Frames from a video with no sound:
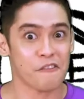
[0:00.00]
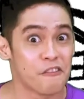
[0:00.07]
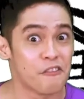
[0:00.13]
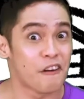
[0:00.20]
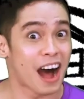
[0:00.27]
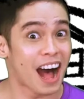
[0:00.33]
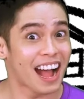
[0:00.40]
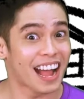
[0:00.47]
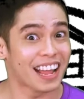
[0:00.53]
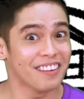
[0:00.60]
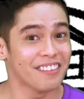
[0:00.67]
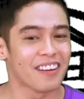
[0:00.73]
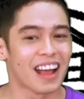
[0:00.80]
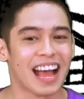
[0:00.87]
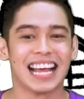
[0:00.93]

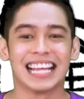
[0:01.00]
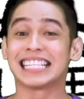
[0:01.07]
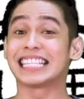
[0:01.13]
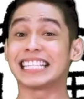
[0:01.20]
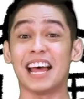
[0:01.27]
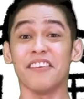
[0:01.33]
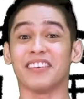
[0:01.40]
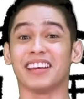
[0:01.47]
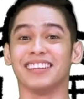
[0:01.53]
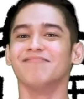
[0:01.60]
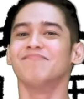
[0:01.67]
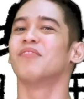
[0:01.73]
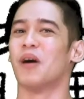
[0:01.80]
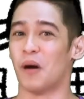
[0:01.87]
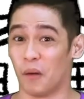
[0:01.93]
5, 7,
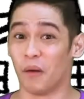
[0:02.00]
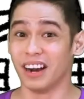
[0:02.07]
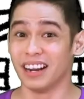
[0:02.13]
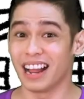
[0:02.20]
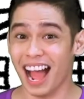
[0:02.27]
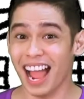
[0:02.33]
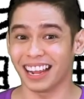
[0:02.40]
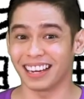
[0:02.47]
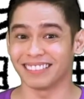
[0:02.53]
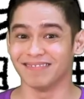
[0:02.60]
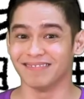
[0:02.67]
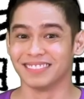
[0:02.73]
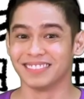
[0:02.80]
or 9.